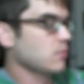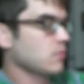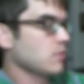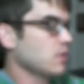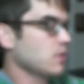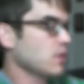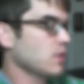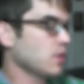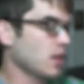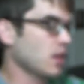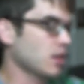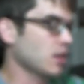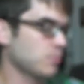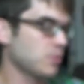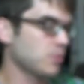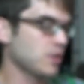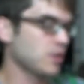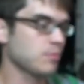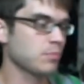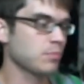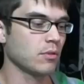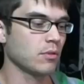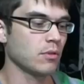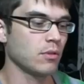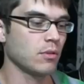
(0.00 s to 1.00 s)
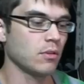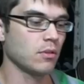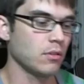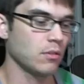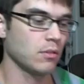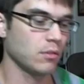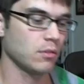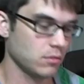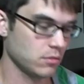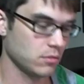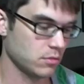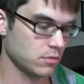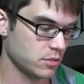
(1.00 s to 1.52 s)
a lot of
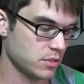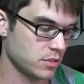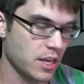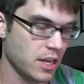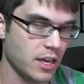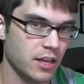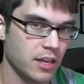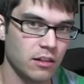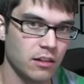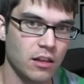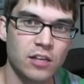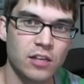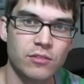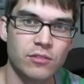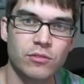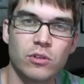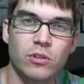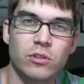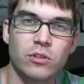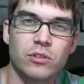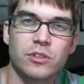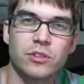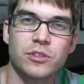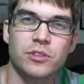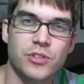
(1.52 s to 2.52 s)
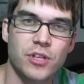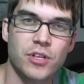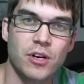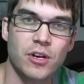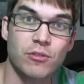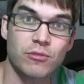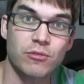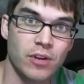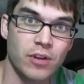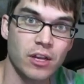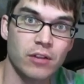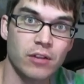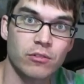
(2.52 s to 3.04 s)
people say Lagavulin is their
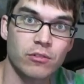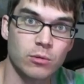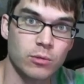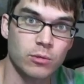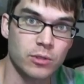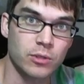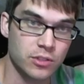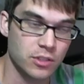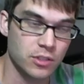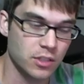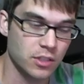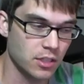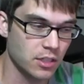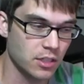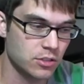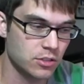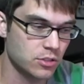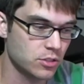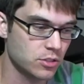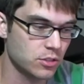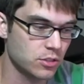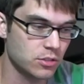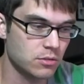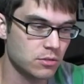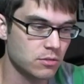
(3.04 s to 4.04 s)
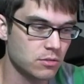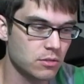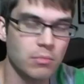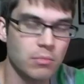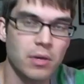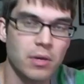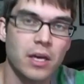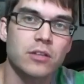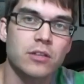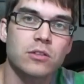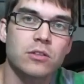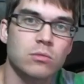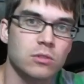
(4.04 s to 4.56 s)
favorite whiskey. It's just the
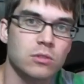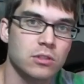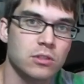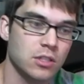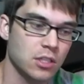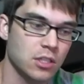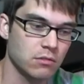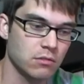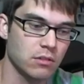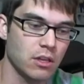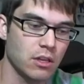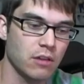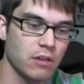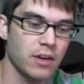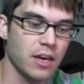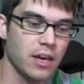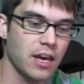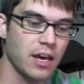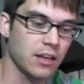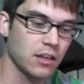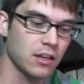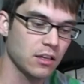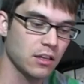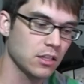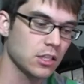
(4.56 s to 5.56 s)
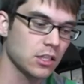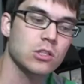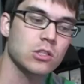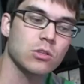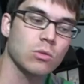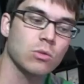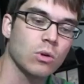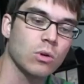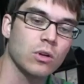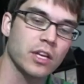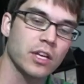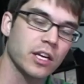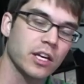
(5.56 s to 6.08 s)
best whiskey they've had, and it's the
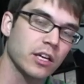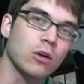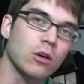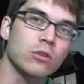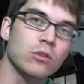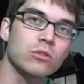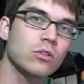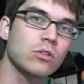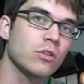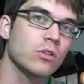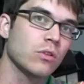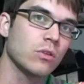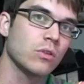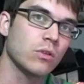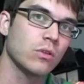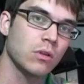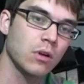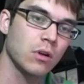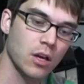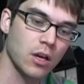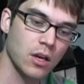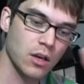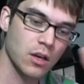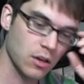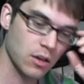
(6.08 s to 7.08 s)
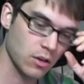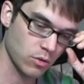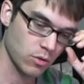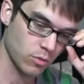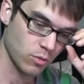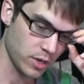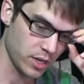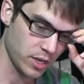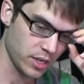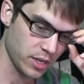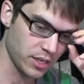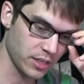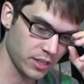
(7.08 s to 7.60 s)
one they go to
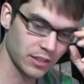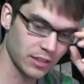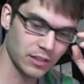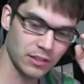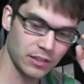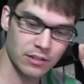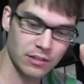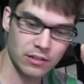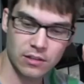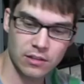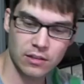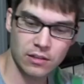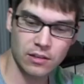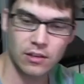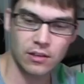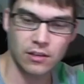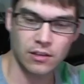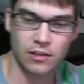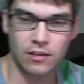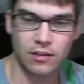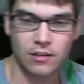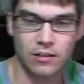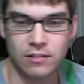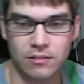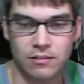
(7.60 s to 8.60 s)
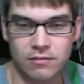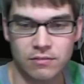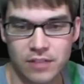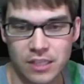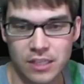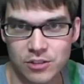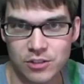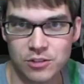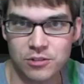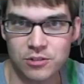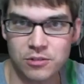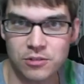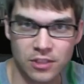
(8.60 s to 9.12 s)
when they
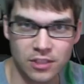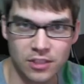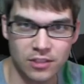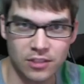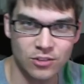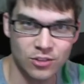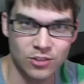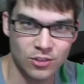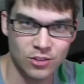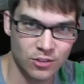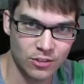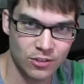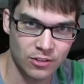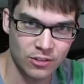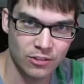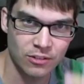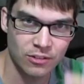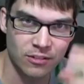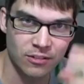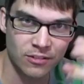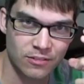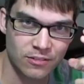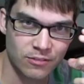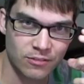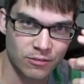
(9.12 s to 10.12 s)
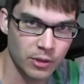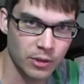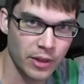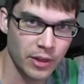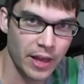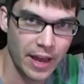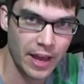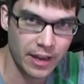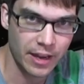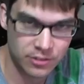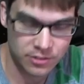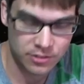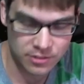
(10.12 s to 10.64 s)
just need to
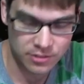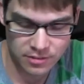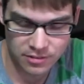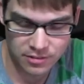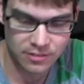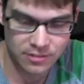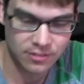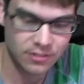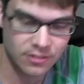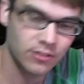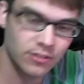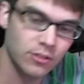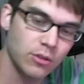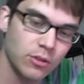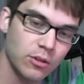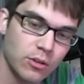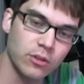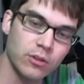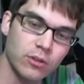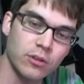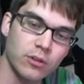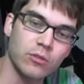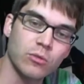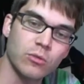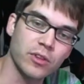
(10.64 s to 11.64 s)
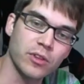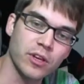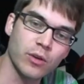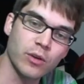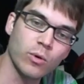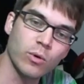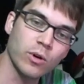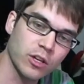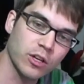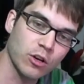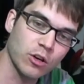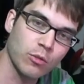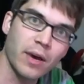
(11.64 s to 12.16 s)
relax or when they
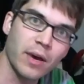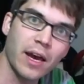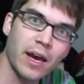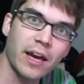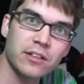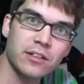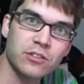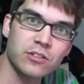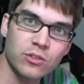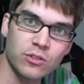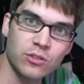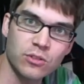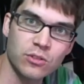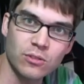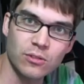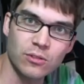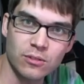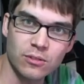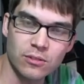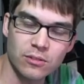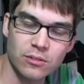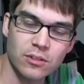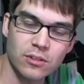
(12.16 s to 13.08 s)
want to go back to